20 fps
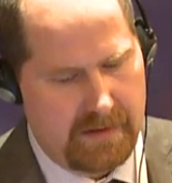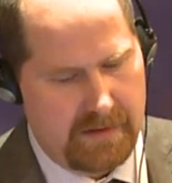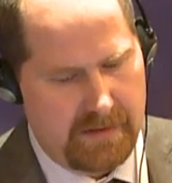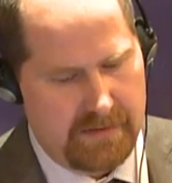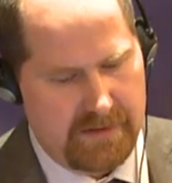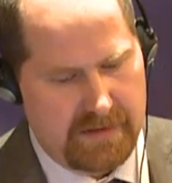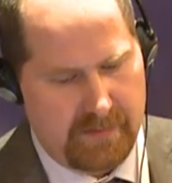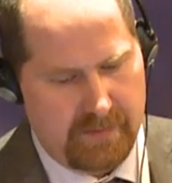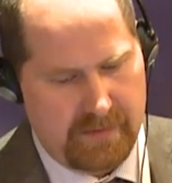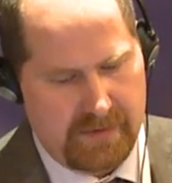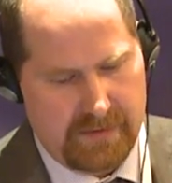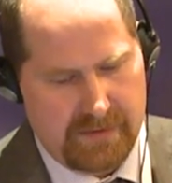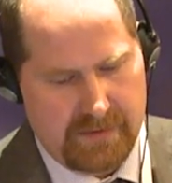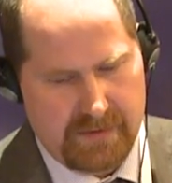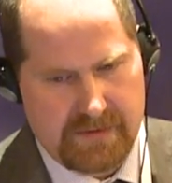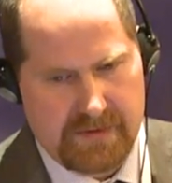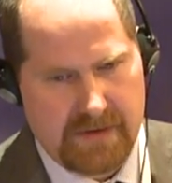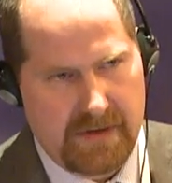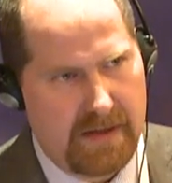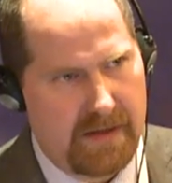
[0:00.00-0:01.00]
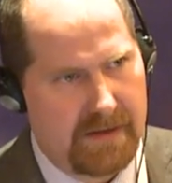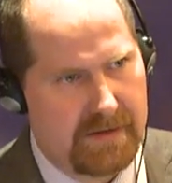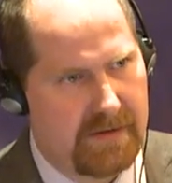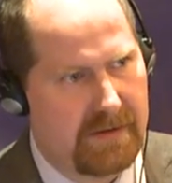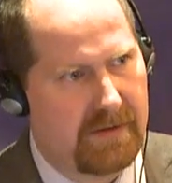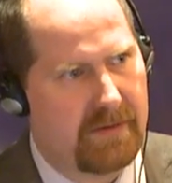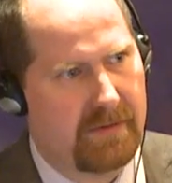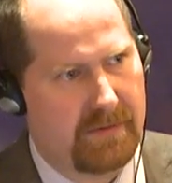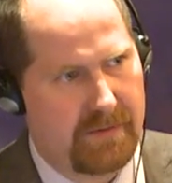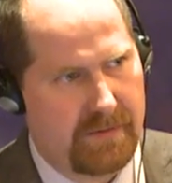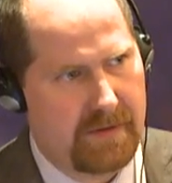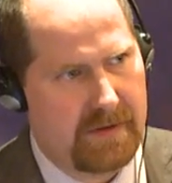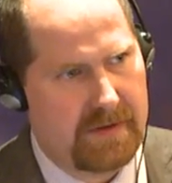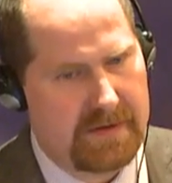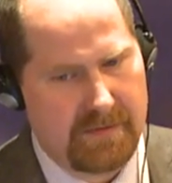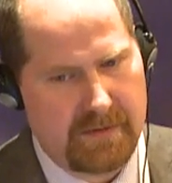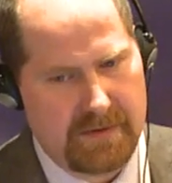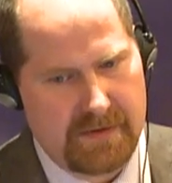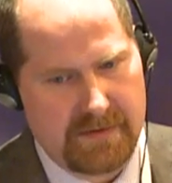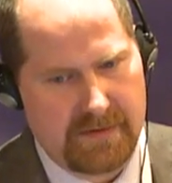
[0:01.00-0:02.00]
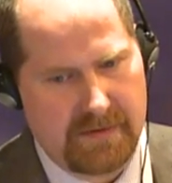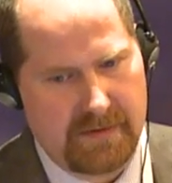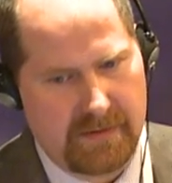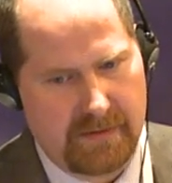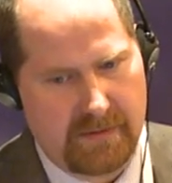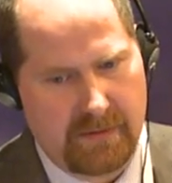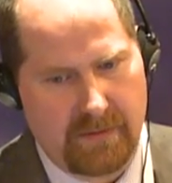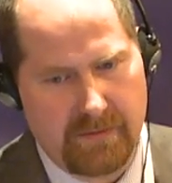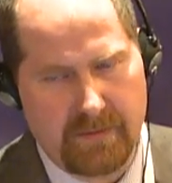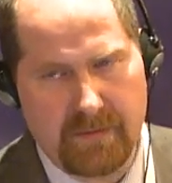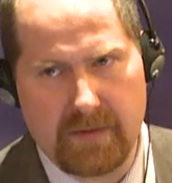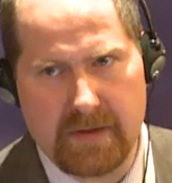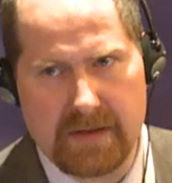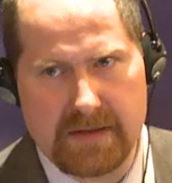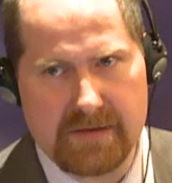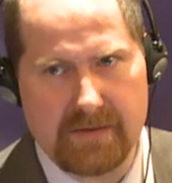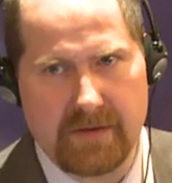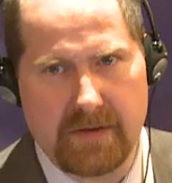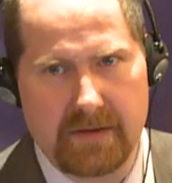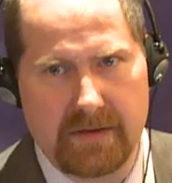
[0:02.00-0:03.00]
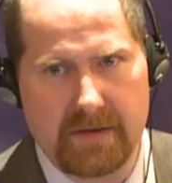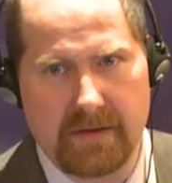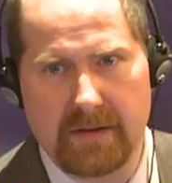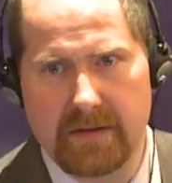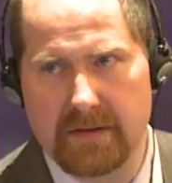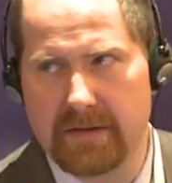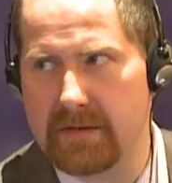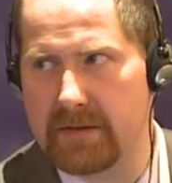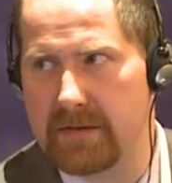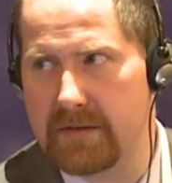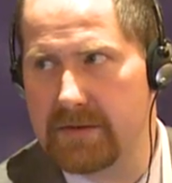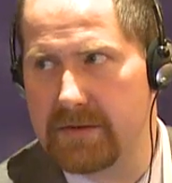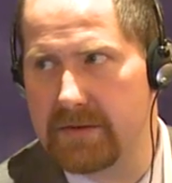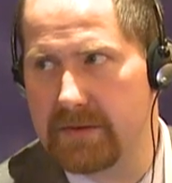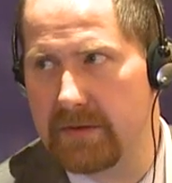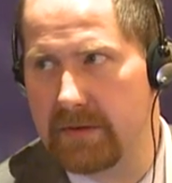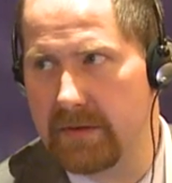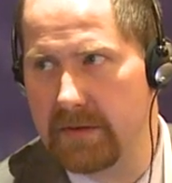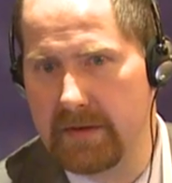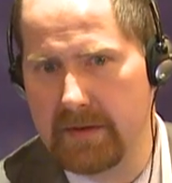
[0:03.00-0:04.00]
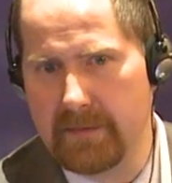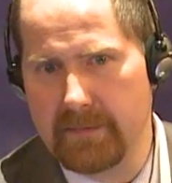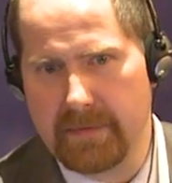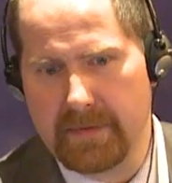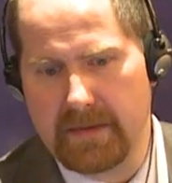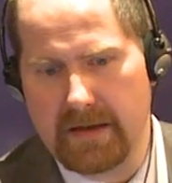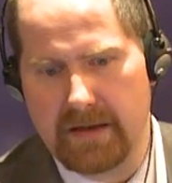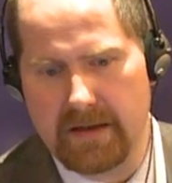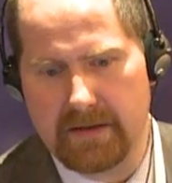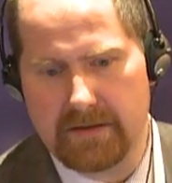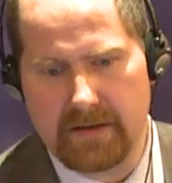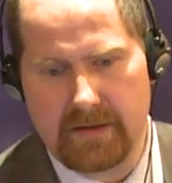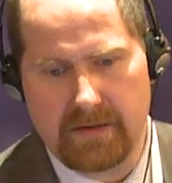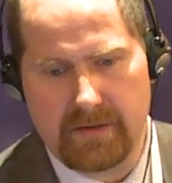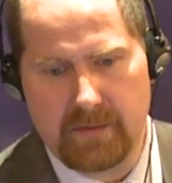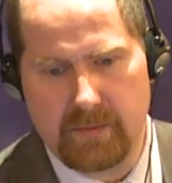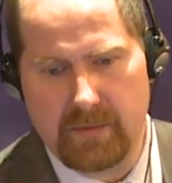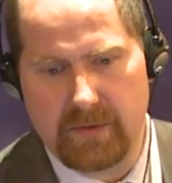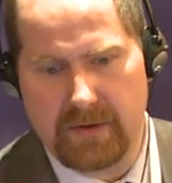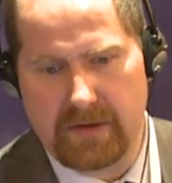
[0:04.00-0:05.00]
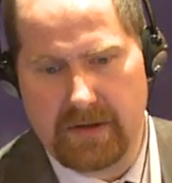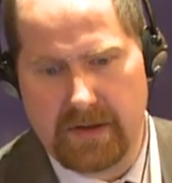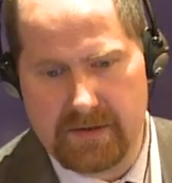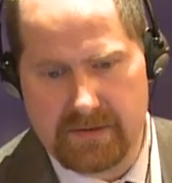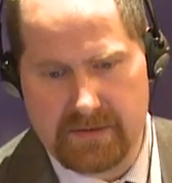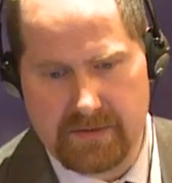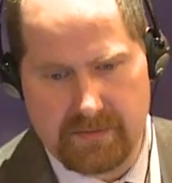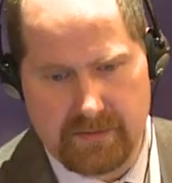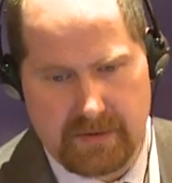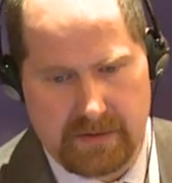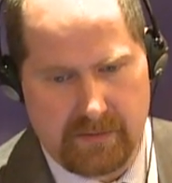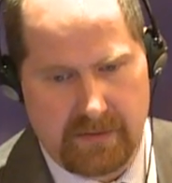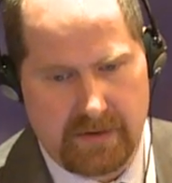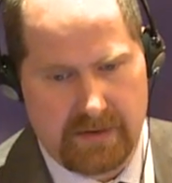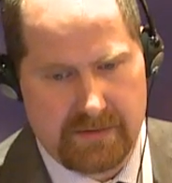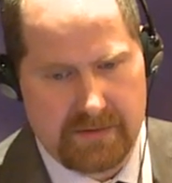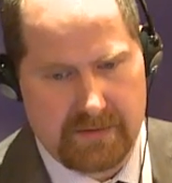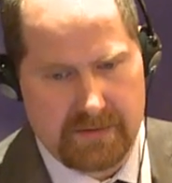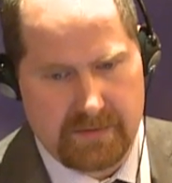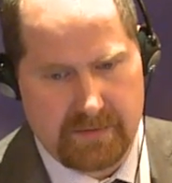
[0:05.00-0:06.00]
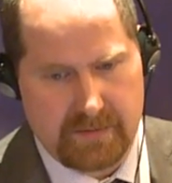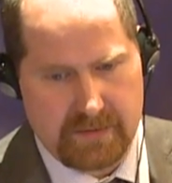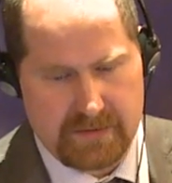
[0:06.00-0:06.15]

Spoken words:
WCIT conference, which is the conference where the international telecommunication regulations